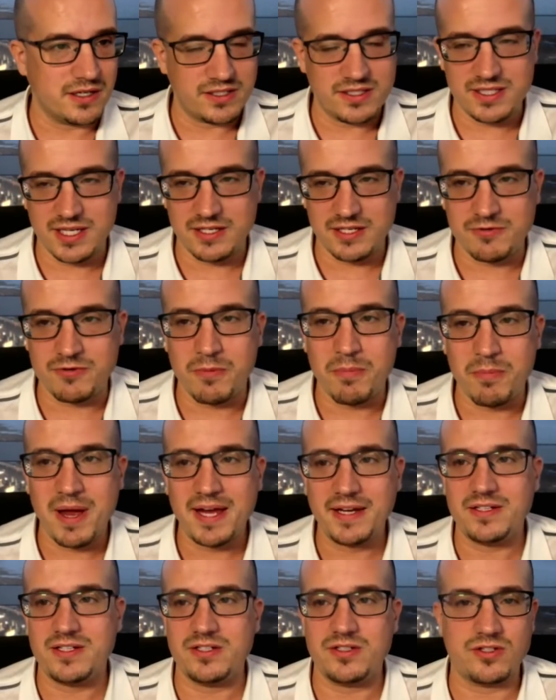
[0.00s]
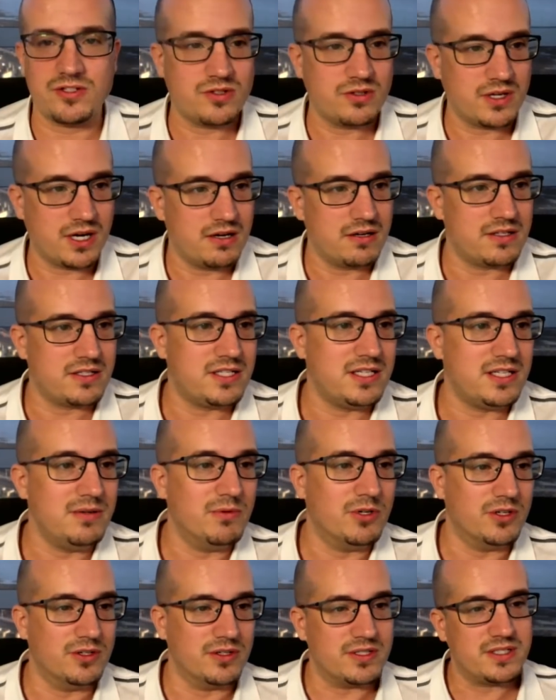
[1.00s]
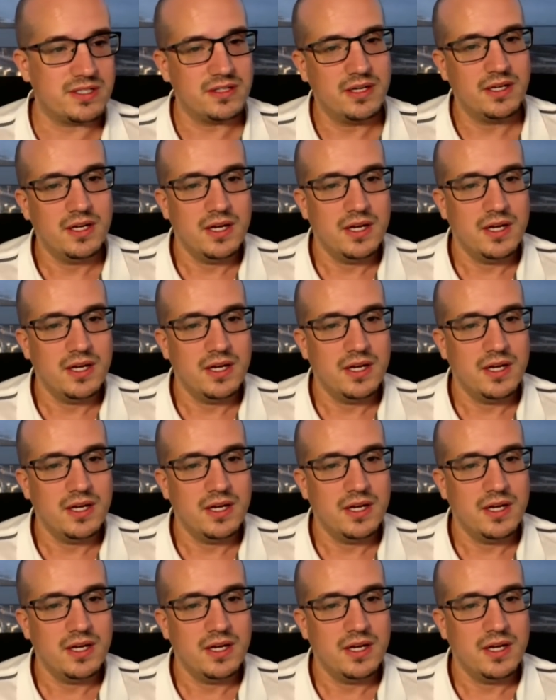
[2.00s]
central bank digital currency wars.